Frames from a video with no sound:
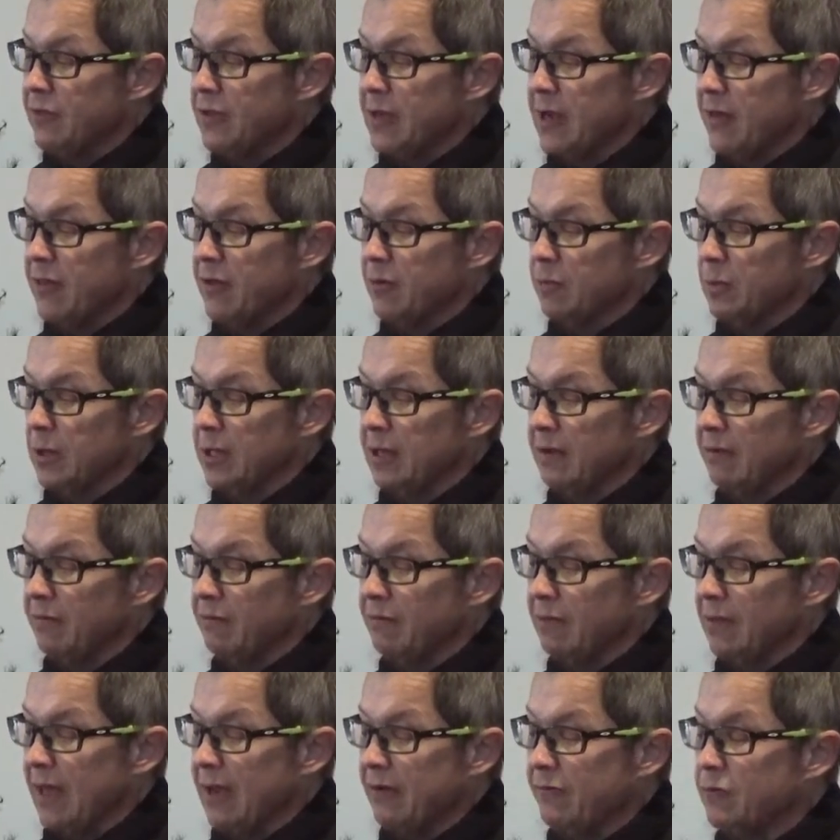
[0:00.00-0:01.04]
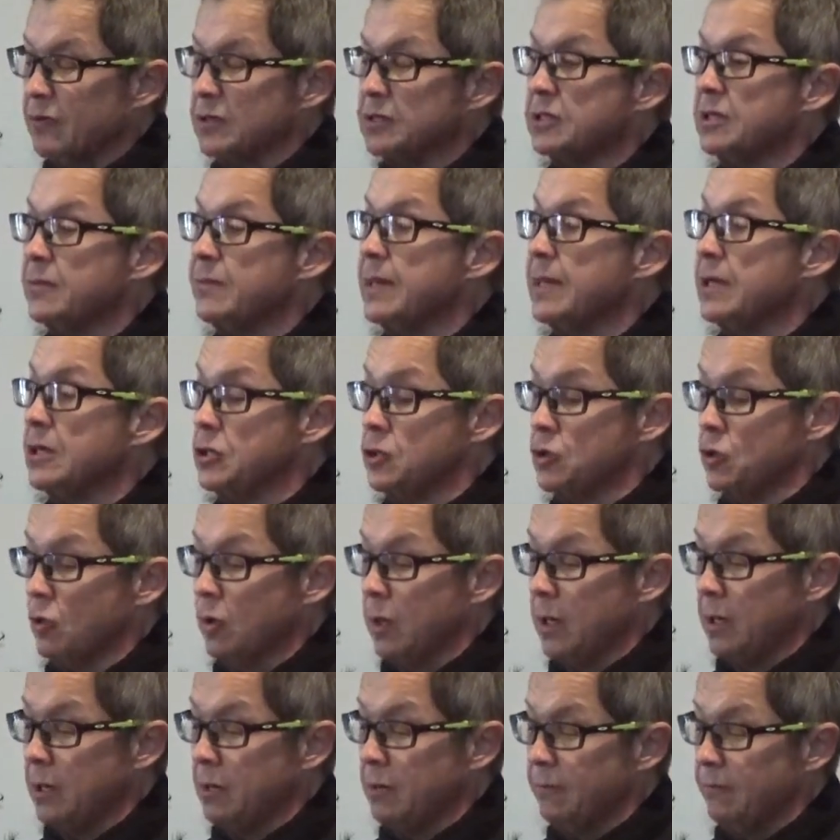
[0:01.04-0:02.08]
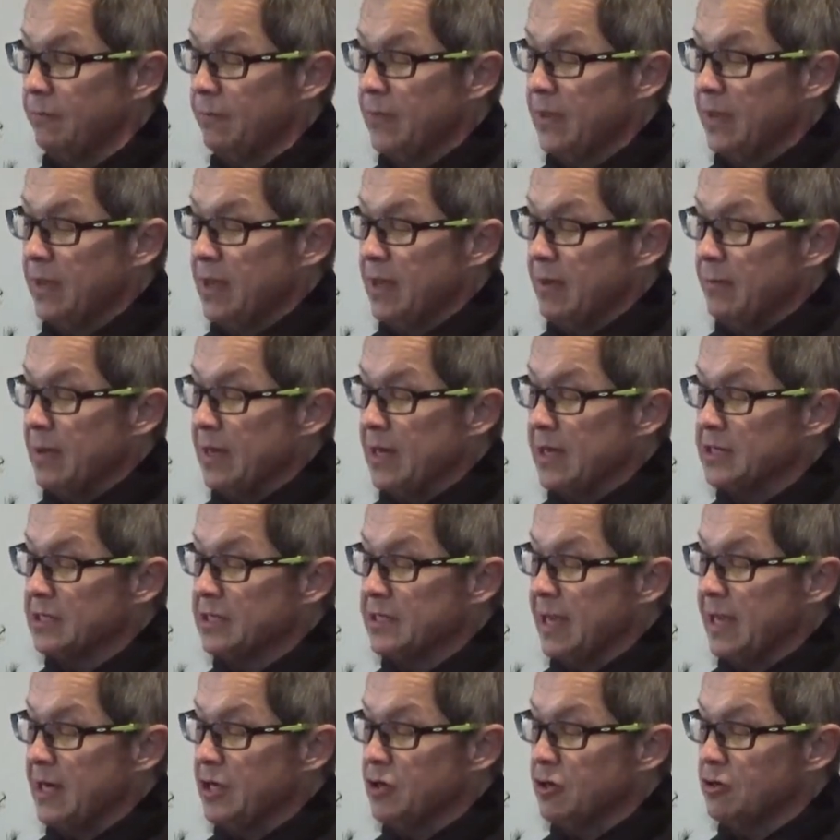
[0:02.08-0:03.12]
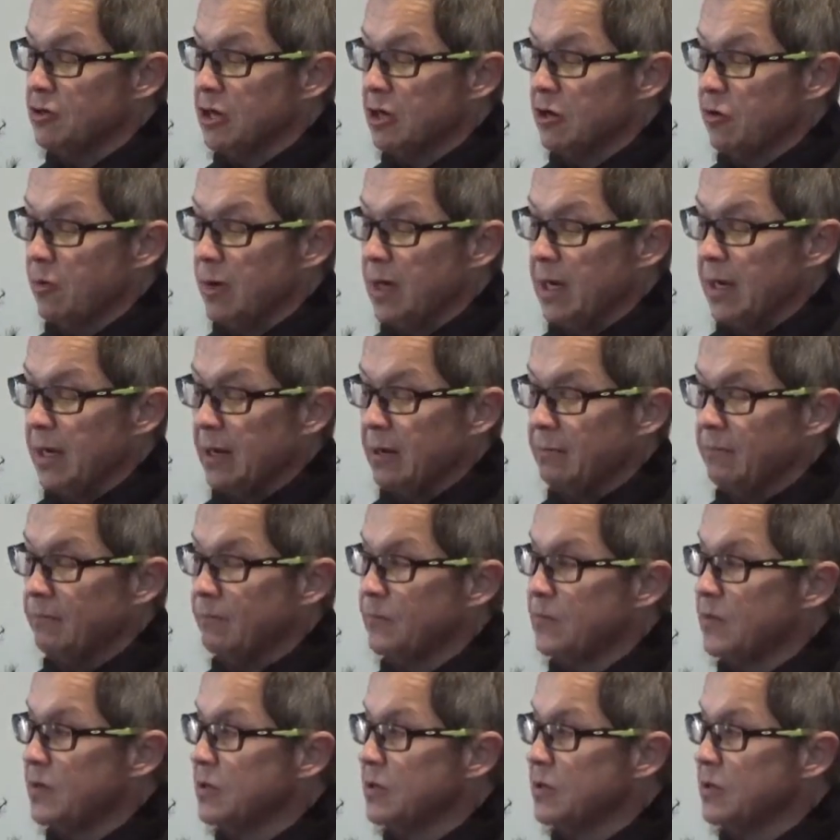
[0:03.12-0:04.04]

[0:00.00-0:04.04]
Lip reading: the other believed life was to be enjoyed, because nature decreed it.